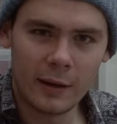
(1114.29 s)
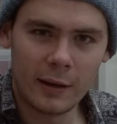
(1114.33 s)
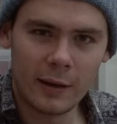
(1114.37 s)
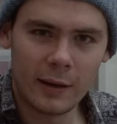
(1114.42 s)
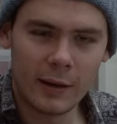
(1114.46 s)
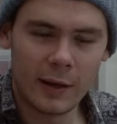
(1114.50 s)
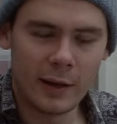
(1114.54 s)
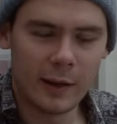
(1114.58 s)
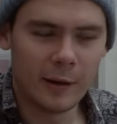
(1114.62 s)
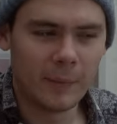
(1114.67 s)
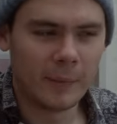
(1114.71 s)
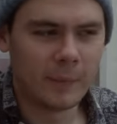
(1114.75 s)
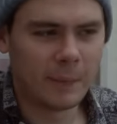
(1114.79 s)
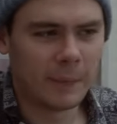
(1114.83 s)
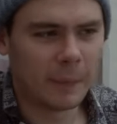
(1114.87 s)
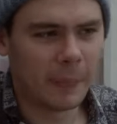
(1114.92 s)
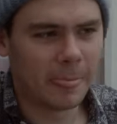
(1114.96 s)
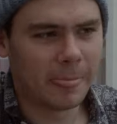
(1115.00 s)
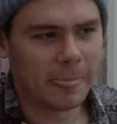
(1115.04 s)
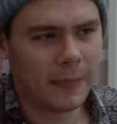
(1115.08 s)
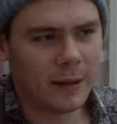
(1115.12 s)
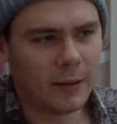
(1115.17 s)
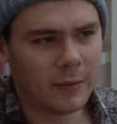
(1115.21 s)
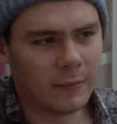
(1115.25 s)

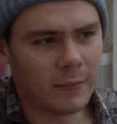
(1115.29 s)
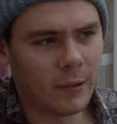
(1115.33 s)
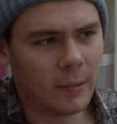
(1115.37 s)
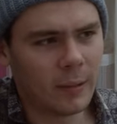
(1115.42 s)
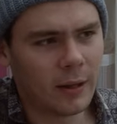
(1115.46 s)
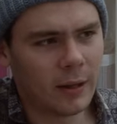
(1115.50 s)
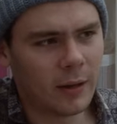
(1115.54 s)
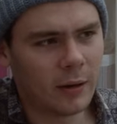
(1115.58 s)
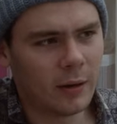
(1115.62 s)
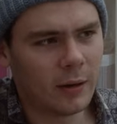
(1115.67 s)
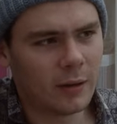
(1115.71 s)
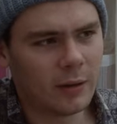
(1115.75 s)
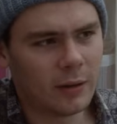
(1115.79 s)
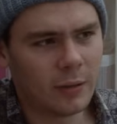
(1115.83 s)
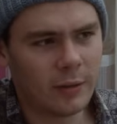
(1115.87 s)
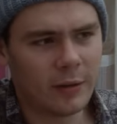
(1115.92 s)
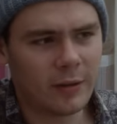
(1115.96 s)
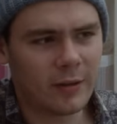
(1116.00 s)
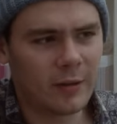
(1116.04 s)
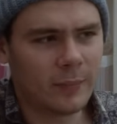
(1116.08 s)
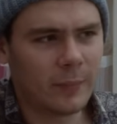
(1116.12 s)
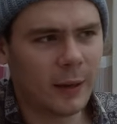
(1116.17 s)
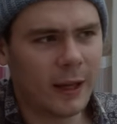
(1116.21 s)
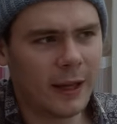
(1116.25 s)
It's very hard to
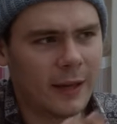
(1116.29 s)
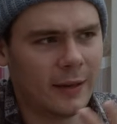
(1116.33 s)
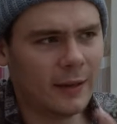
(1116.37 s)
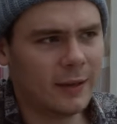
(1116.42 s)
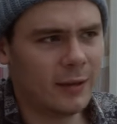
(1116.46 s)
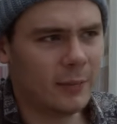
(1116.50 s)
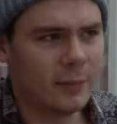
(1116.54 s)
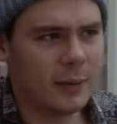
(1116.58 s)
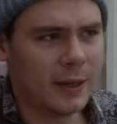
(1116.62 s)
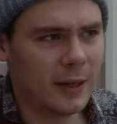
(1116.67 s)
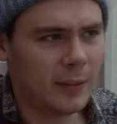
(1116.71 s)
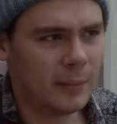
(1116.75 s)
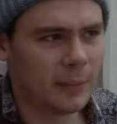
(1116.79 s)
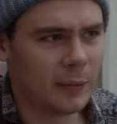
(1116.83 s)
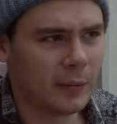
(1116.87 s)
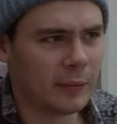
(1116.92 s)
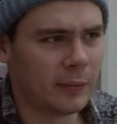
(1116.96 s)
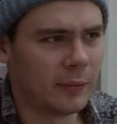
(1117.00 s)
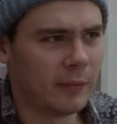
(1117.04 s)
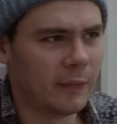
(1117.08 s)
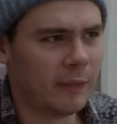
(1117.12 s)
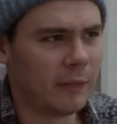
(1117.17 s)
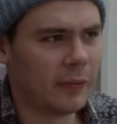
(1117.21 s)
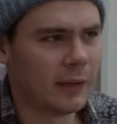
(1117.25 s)
explain to
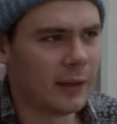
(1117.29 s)
people,